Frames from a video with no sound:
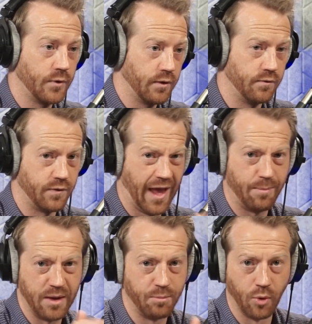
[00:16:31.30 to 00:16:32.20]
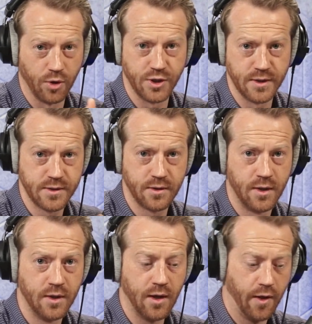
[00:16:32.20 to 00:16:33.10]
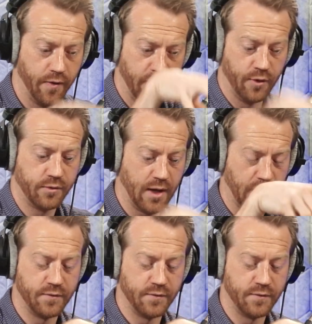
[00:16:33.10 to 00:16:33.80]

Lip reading: flappy portions, and they'll kind